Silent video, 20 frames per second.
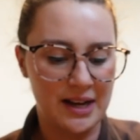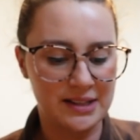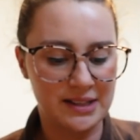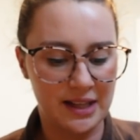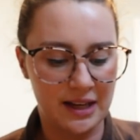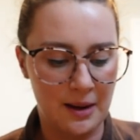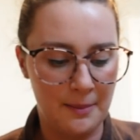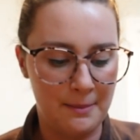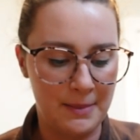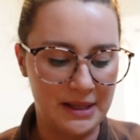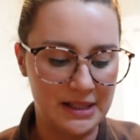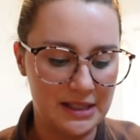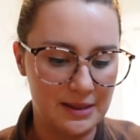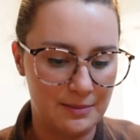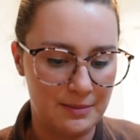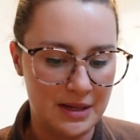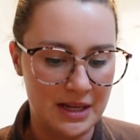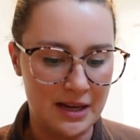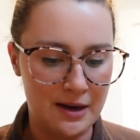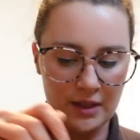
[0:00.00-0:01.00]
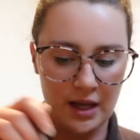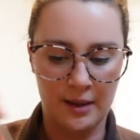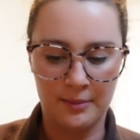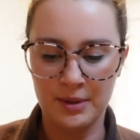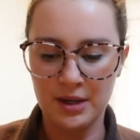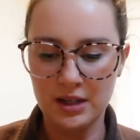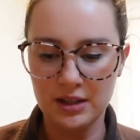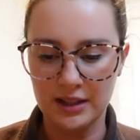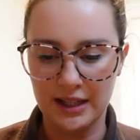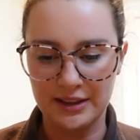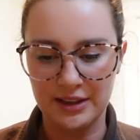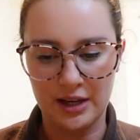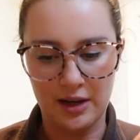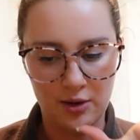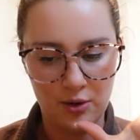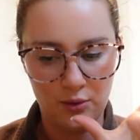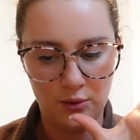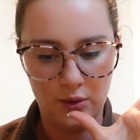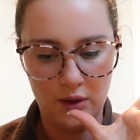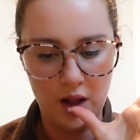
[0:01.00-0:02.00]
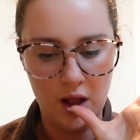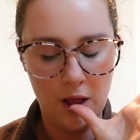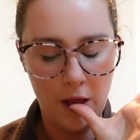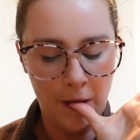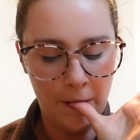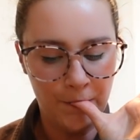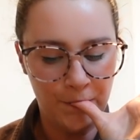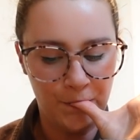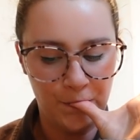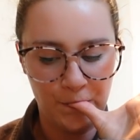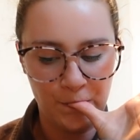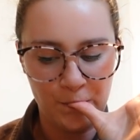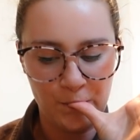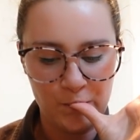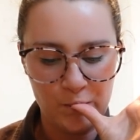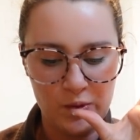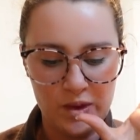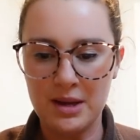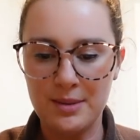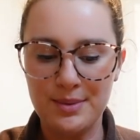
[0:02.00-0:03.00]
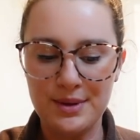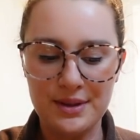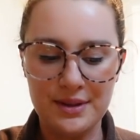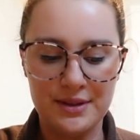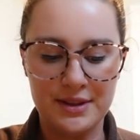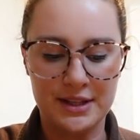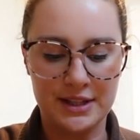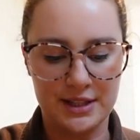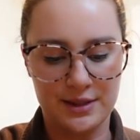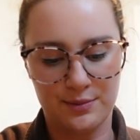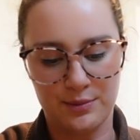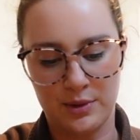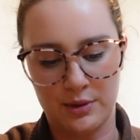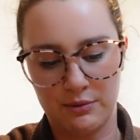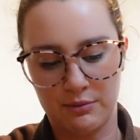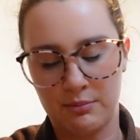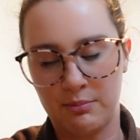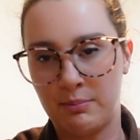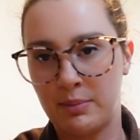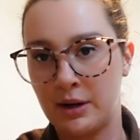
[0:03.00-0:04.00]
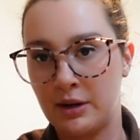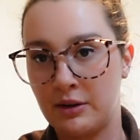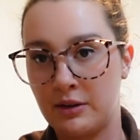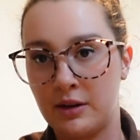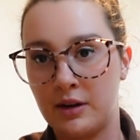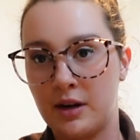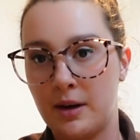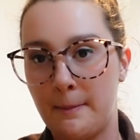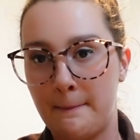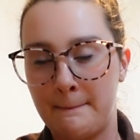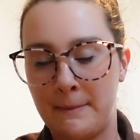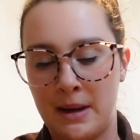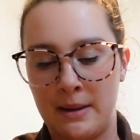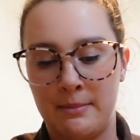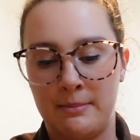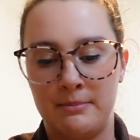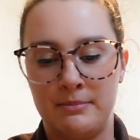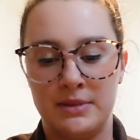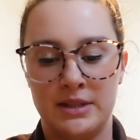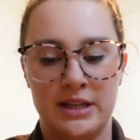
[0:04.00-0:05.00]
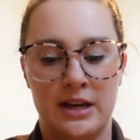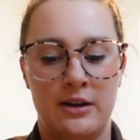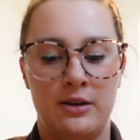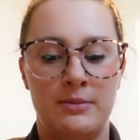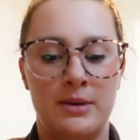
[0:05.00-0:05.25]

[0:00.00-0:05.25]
it's like a minced meat. I'm gonna let that cool. Maybe this won't burn my entire